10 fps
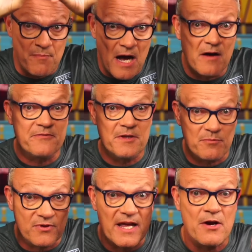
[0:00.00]
above the
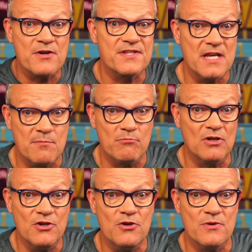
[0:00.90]
players in
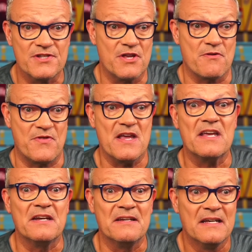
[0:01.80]
blue as they're
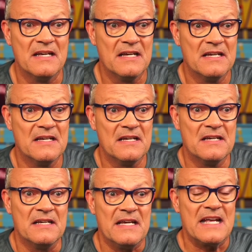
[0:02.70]
thinking,
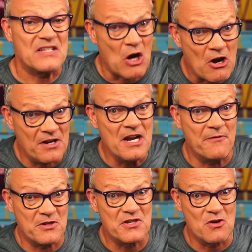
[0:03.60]
it's hard
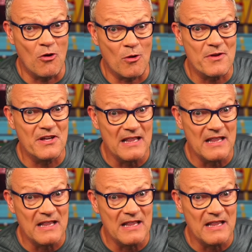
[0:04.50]
enough to score with